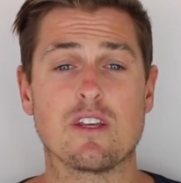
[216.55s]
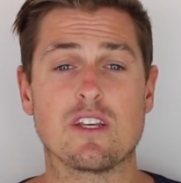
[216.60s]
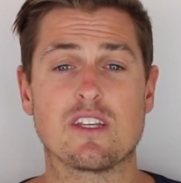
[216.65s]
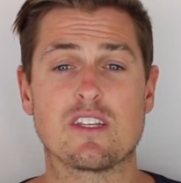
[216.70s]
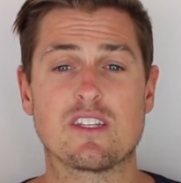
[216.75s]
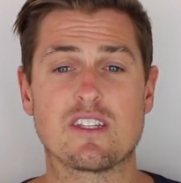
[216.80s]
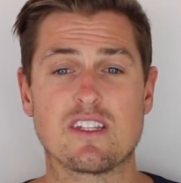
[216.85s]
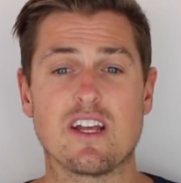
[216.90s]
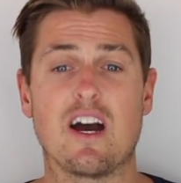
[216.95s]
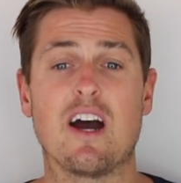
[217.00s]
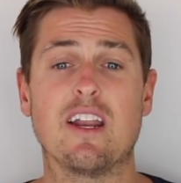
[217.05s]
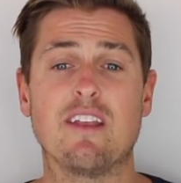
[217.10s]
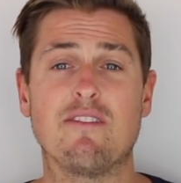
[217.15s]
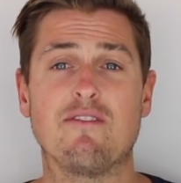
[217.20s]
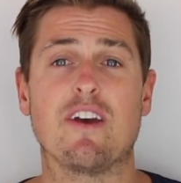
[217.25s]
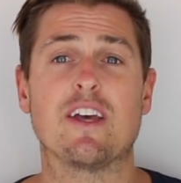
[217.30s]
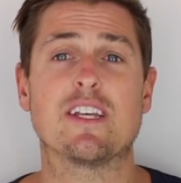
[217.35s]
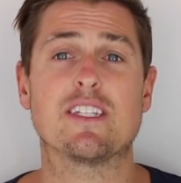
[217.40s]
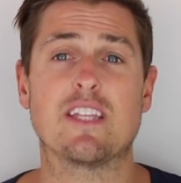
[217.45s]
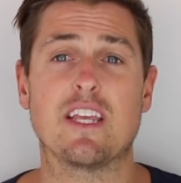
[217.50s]
start
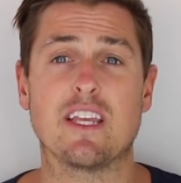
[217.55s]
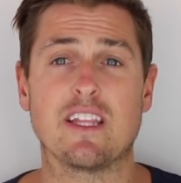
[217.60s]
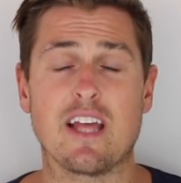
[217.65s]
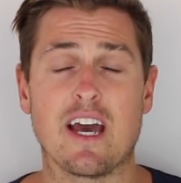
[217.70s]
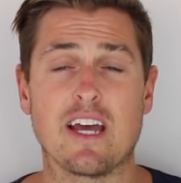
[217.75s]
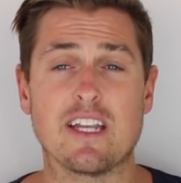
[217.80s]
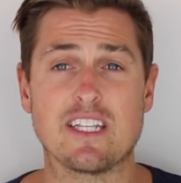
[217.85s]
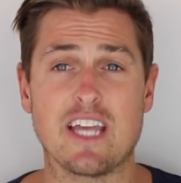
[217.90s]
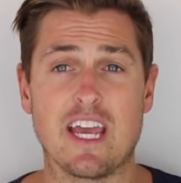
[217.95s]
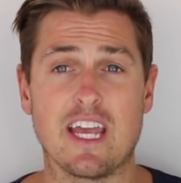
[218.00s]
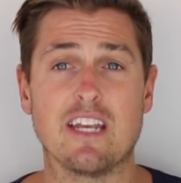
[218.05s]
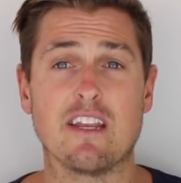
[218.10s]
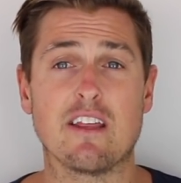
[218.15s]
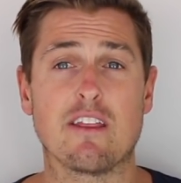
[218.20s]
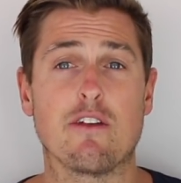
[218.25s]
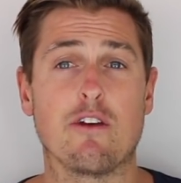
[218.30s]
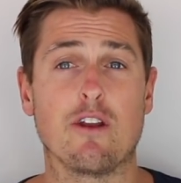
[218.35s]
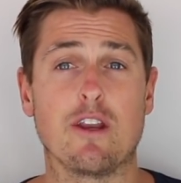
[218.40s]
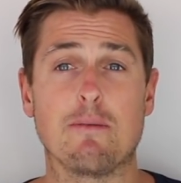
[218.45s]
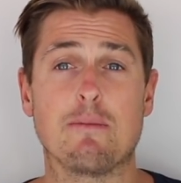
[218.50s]
investing that 10 to
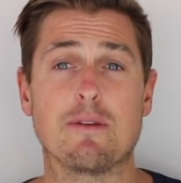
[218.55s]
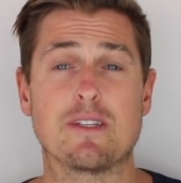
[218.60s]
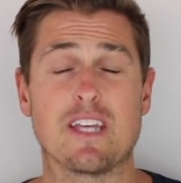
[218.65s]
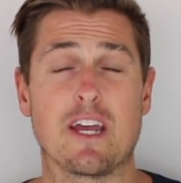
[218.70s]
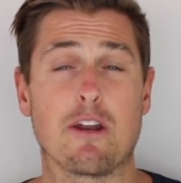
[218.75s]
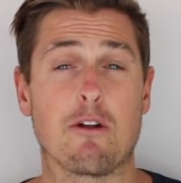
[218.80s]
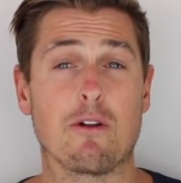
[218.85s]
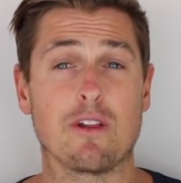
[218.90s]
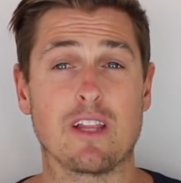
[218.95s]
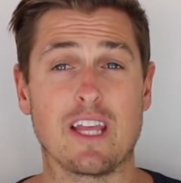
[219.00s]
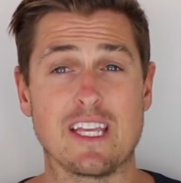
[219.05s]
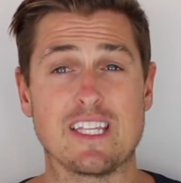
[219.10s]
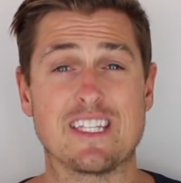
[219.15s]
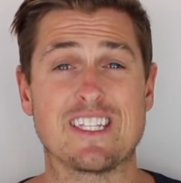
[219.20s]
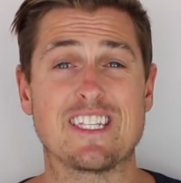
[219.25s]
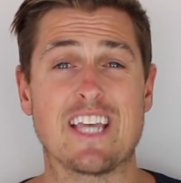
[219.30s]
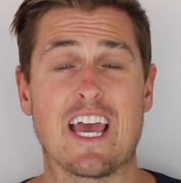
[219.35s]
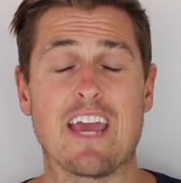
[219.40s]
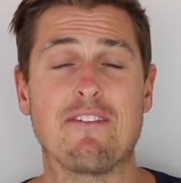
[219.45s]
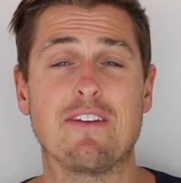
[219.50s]
30%, or at
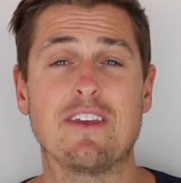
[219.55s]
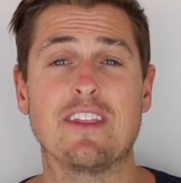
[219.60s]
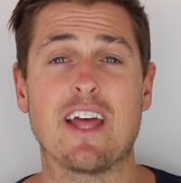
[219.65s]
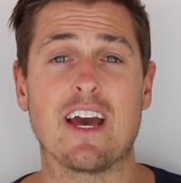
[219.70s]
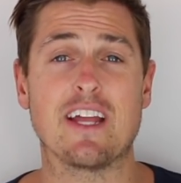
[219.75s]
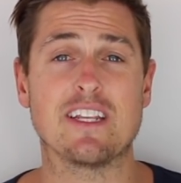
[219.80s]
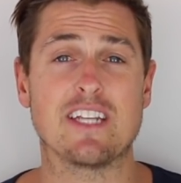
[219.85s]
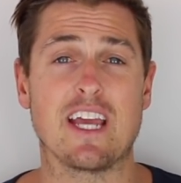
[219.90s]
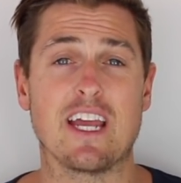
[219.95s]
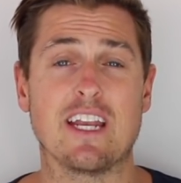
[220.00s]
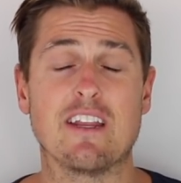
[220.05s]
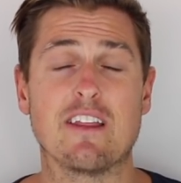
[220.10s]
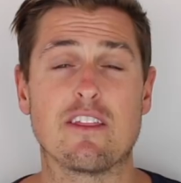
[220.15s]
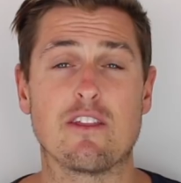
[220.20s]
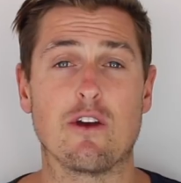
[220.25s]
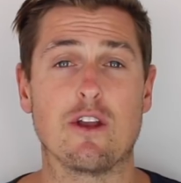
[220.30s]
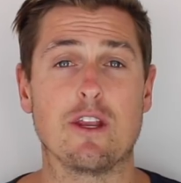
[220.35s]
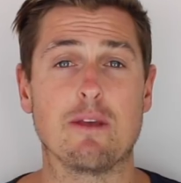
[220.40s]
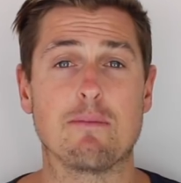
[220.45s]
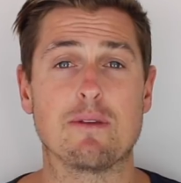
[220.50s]
least saving that 10 to
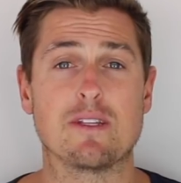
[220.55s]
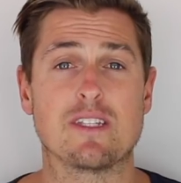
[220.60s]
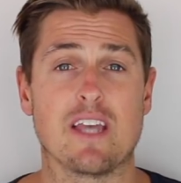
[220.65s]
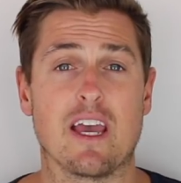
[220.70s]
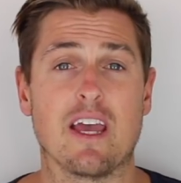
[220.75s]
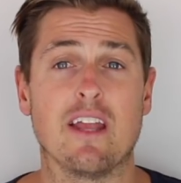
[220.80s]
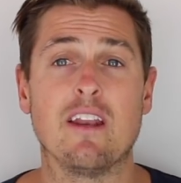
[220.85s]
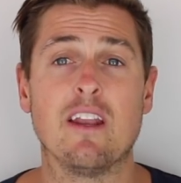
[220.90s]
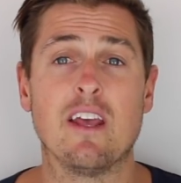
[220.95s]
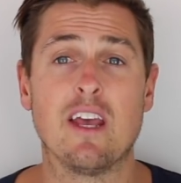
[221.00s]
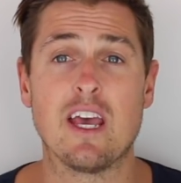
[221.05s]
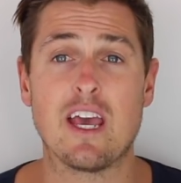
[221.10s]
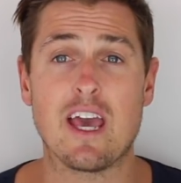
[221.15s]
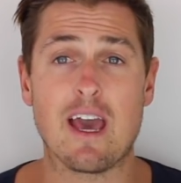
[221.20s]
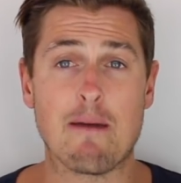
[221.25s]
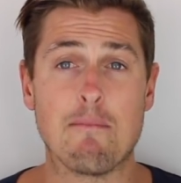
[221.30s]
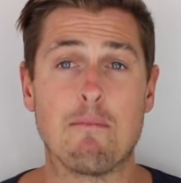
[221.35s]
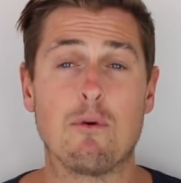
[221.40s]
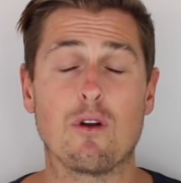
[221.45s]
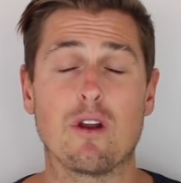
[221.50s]
30%
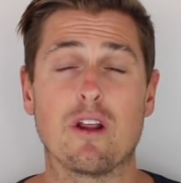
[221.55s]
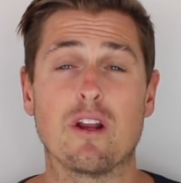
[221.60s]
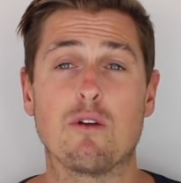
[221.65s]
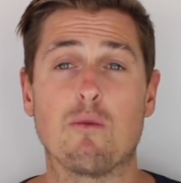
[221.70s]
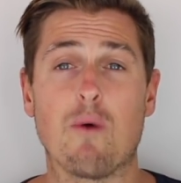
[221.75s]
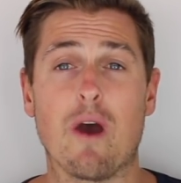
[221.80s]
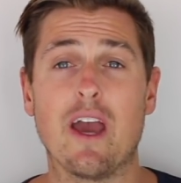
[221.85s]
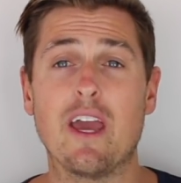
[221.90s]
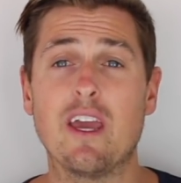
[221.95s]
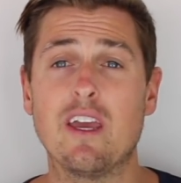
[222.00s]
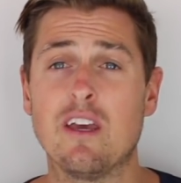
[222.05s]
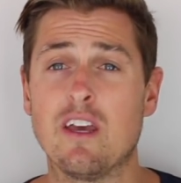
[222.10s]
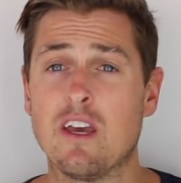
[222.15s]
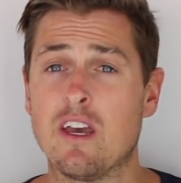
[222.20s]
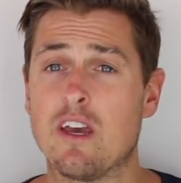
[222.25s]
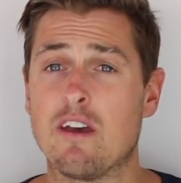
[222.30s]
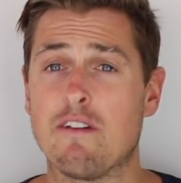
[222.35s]
and put it away.